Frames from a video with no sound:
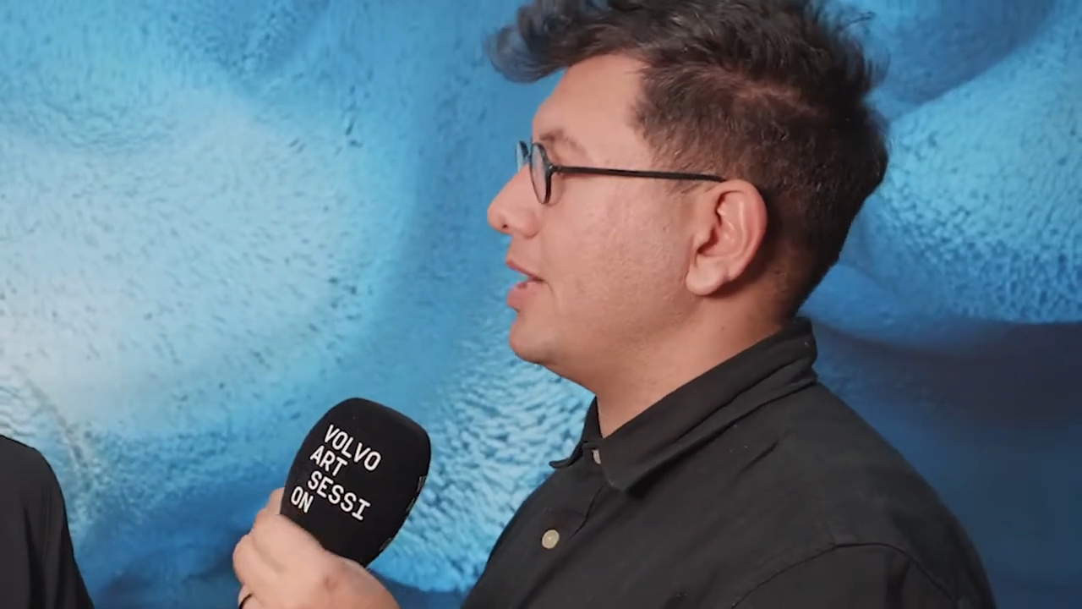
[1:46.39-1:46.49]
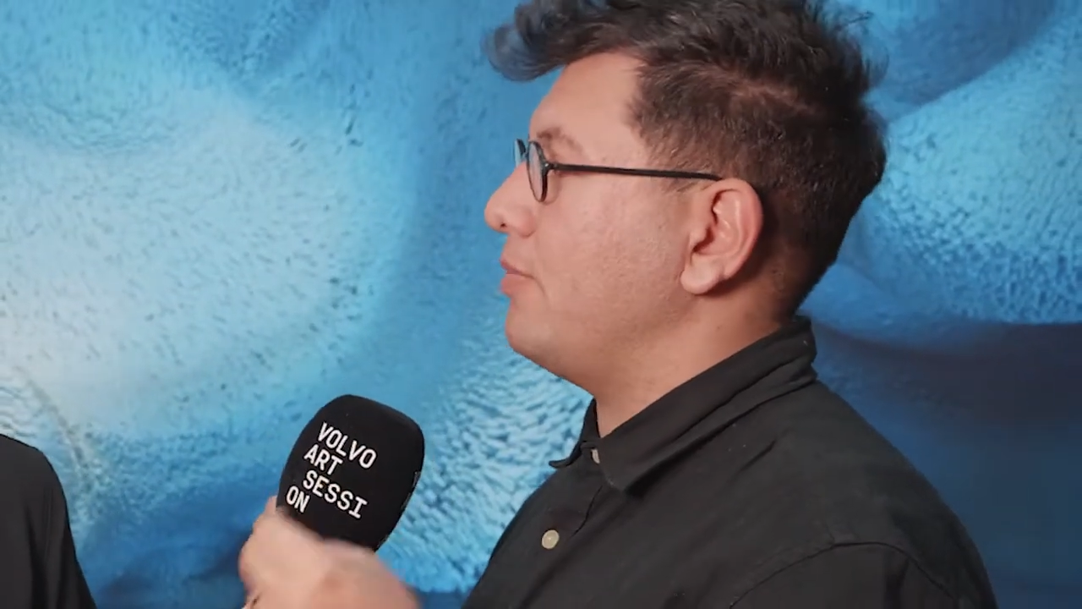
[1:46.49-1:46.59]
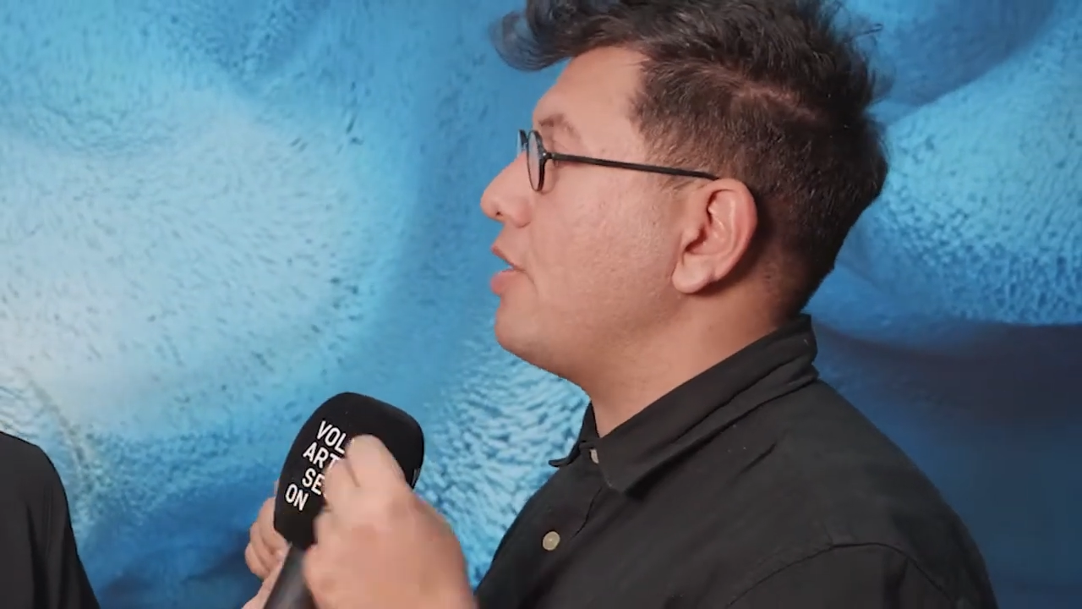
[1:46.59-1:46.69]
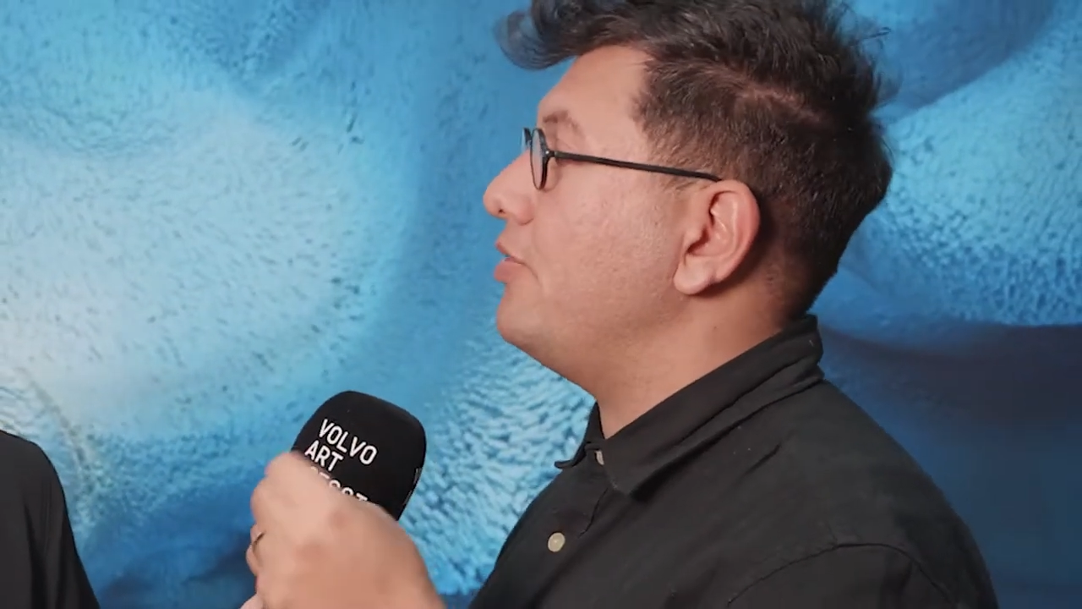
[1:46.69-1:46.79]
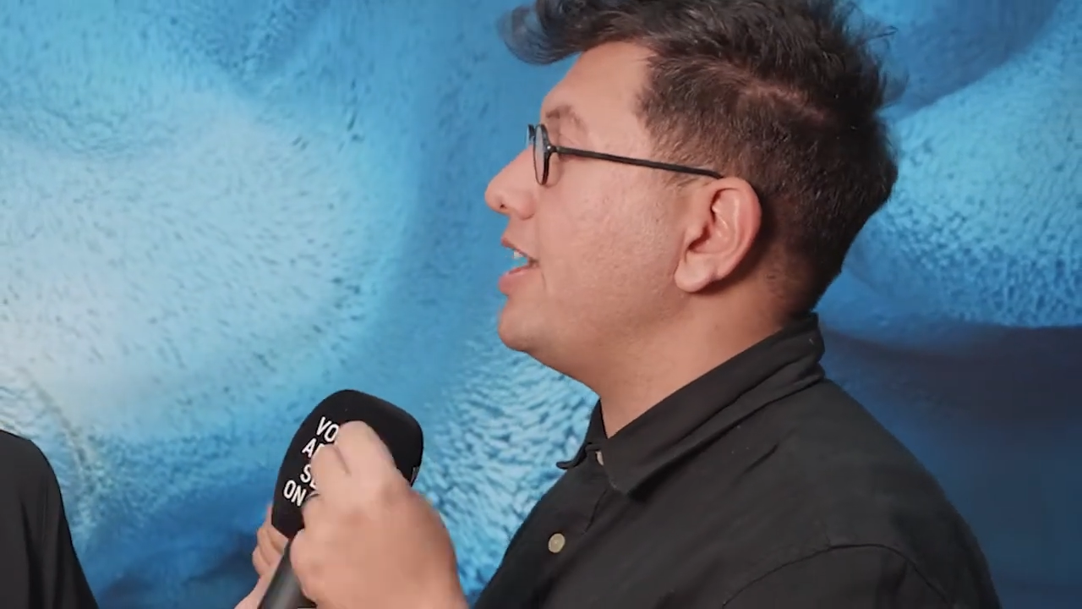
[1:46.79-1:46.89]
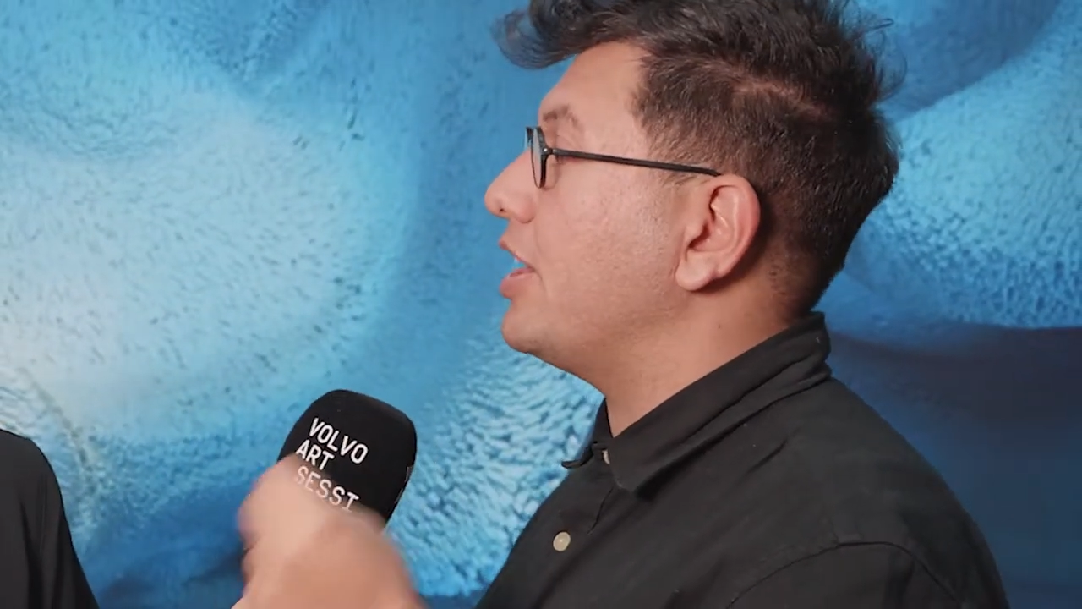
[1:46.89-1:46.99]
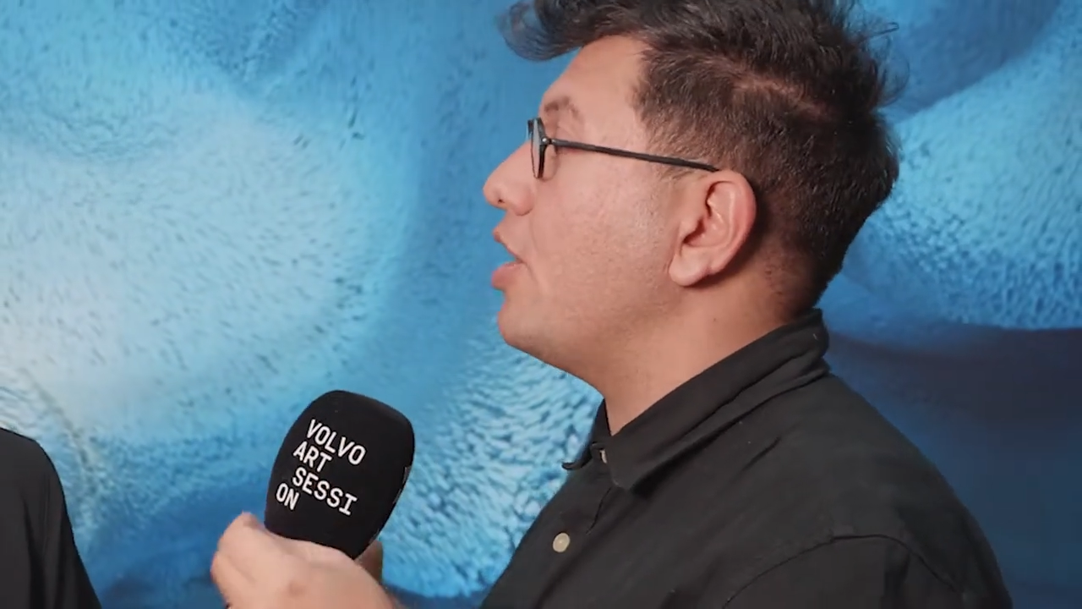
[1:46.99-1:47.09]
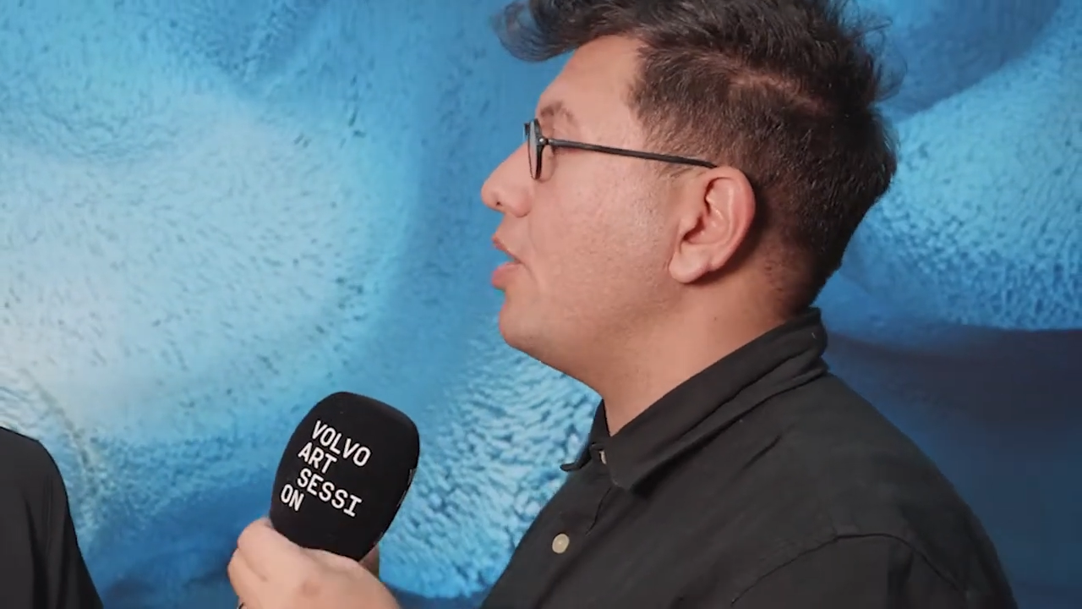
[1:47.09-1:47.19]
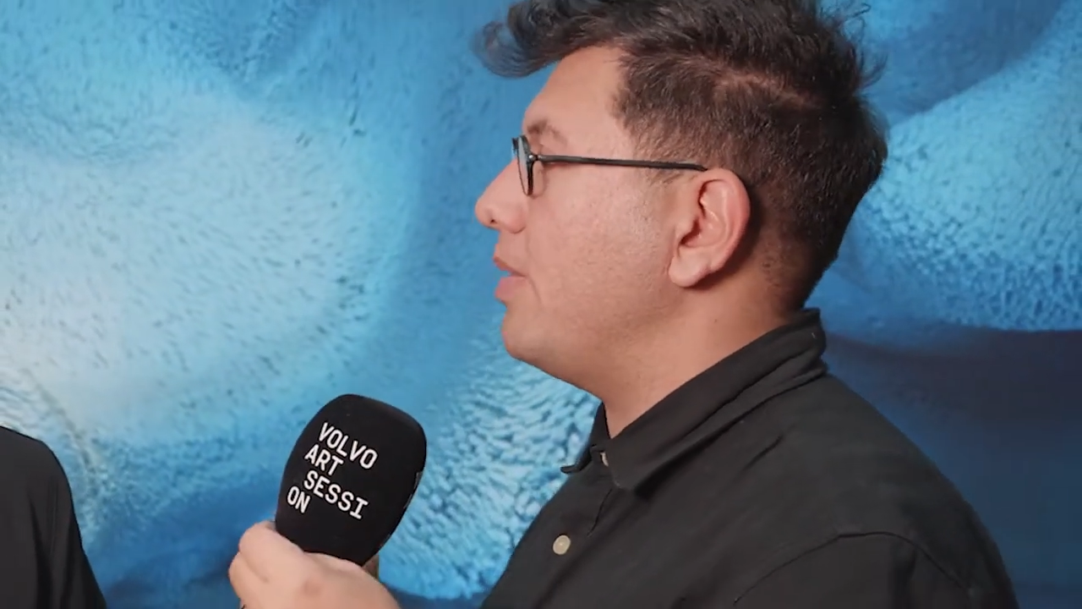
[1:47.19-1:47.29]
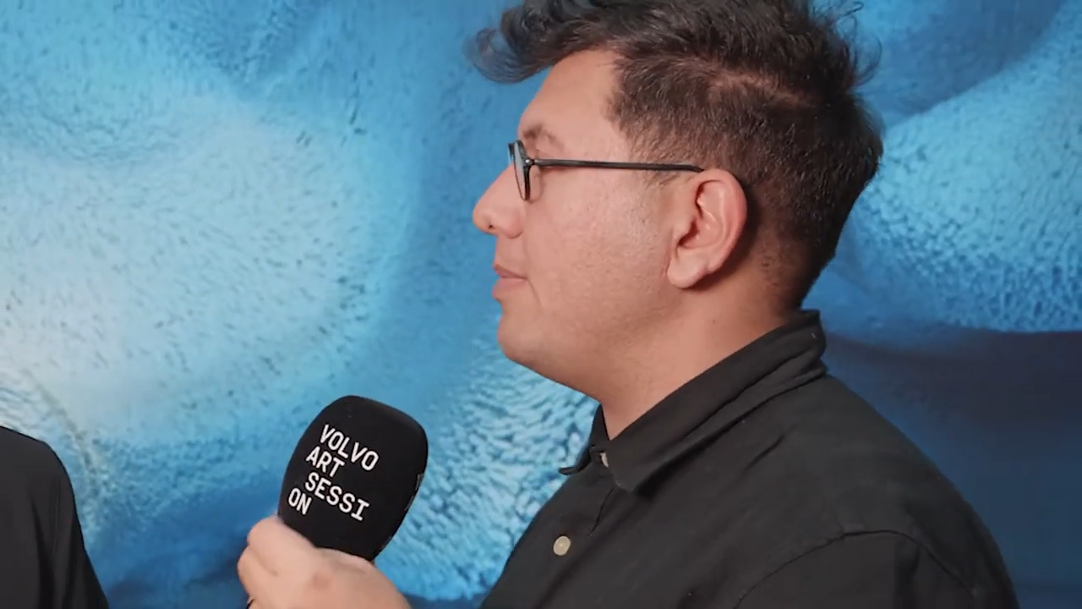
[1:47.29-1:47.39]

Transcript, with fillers: Like where do they go?